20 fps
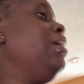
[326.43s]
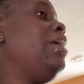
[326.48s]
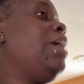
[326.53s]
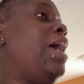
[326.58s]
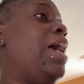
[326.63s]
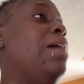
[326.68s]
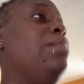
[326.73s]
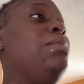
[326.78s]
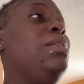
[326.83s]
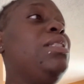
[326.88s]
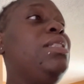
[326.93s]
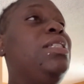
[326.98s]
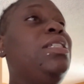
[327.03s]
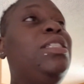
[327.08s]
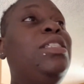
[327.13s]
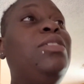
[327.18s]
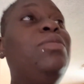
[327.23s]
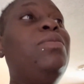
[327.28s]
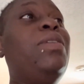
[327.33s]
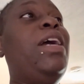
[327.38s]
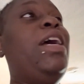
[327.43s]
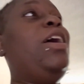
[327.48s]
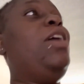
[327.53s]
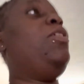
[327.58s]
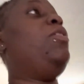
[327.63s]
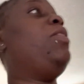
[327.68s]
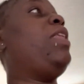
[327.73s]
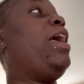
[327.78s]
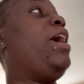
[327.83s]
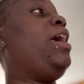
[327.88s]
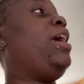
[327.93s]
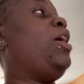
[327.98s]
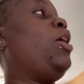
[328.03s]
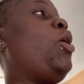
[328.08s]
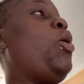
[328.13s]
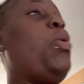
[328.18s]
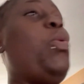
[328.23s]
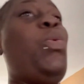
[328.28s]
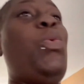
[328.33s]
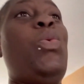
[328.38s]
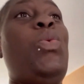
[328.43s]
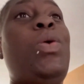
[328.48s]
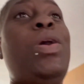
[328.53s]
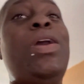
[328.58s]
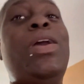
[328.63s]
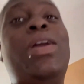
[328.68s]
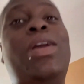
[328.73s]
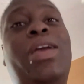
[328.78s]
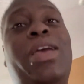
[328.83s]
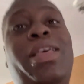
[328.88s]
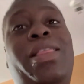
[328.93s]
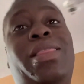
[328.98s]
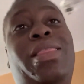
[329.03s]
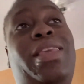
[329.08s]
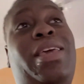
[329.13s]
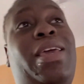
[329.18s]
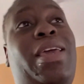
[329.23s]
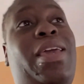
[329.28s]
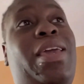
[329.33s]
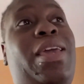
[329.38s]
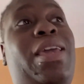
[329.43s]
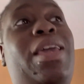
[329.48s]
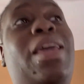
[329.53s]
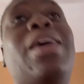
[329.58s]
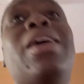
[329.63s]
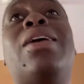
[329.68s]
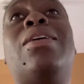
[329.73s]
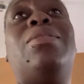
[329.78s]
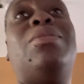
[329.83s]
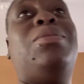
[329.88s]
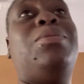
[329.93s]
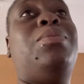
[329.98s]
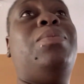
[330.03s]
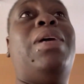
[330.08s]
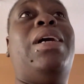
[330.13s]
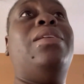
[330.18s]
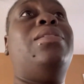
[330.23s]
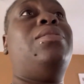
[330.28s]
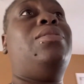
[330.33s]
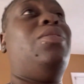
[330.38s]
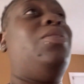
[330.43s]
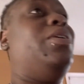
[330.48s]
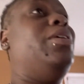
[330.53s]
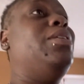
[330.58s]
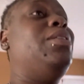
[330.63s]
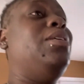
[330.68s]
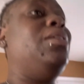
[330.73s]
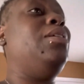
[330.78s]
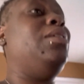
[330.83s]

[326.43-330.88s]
I'm just looking around like, where in the hell do I start?